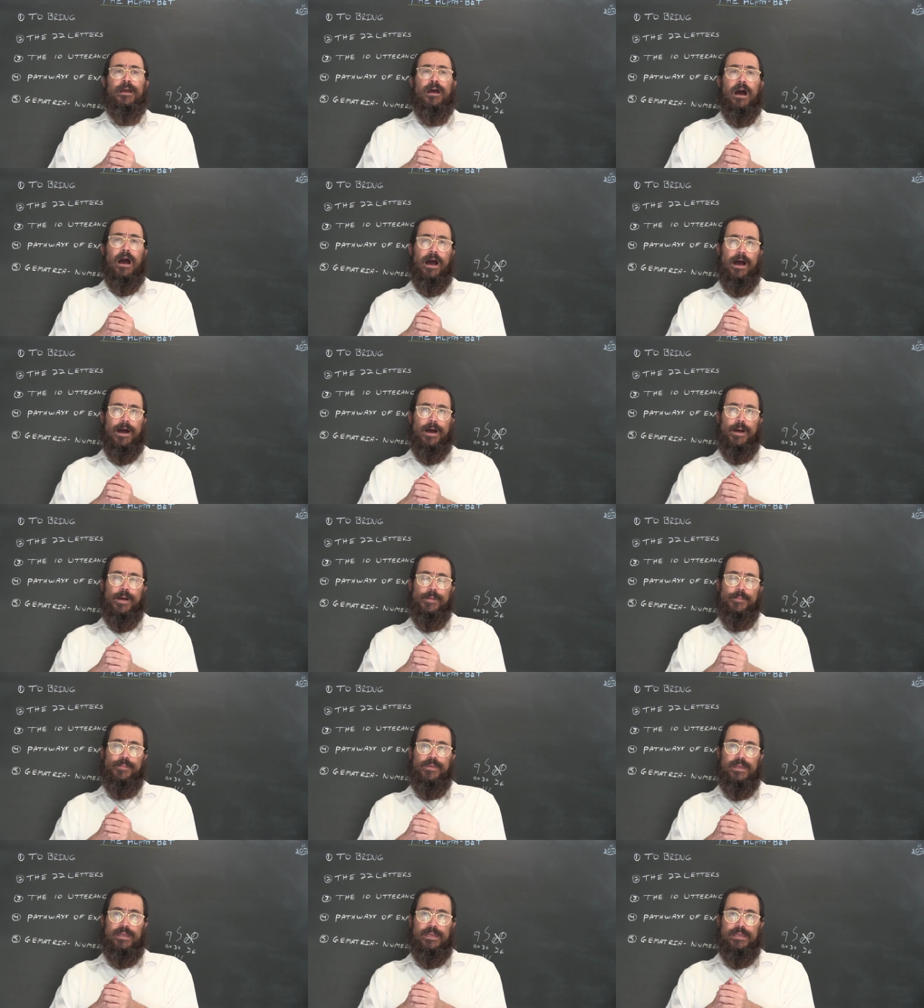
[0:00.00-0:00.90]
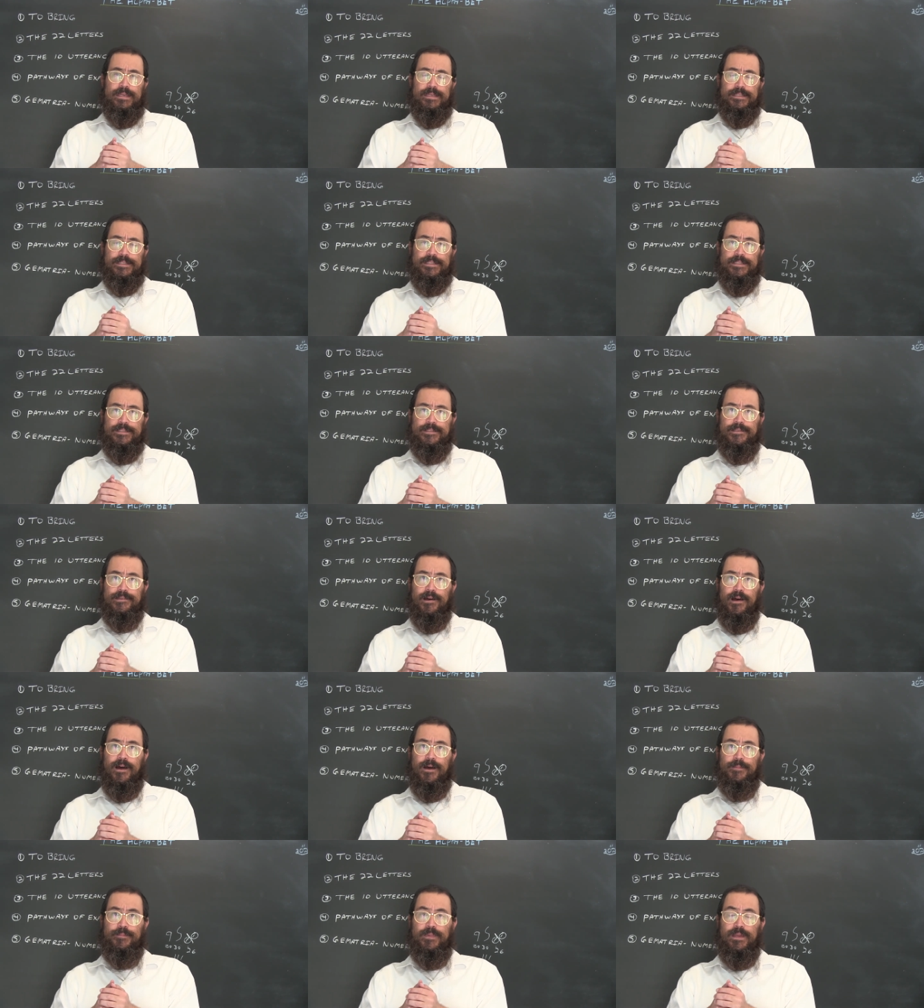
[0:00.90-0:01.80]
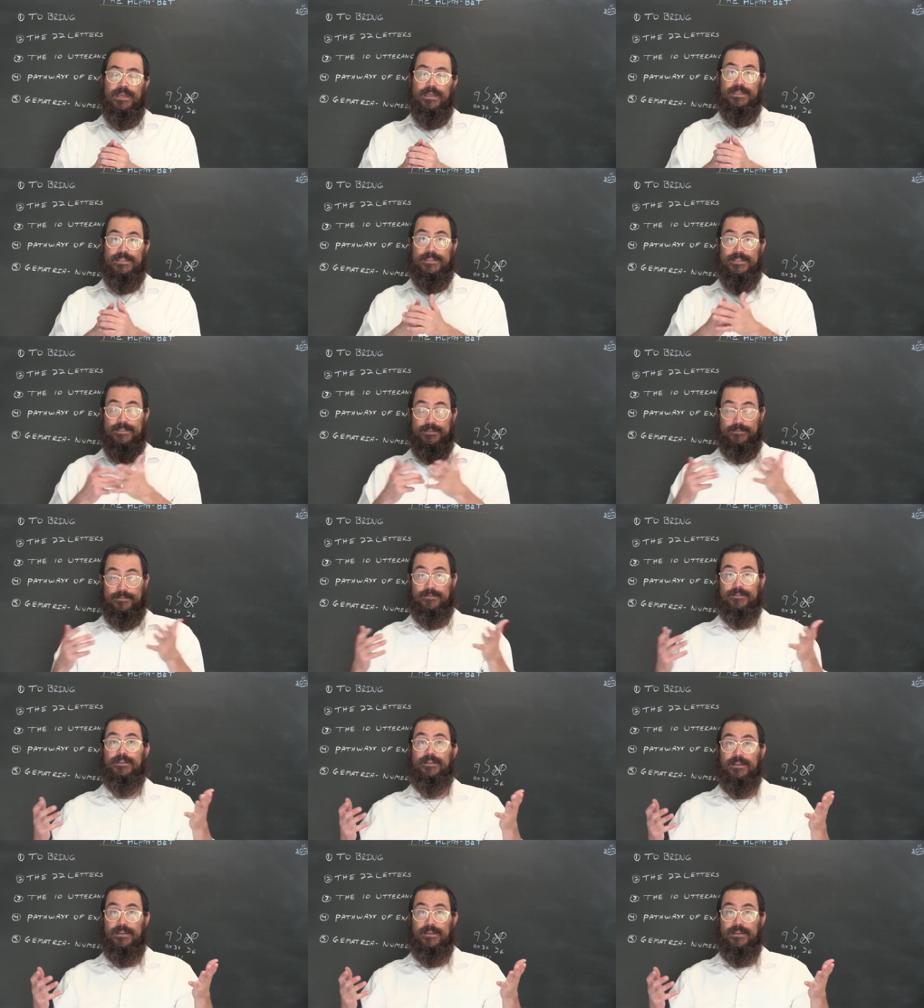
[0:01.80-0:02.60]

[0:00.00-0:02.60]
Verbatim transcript: um, is, um, is,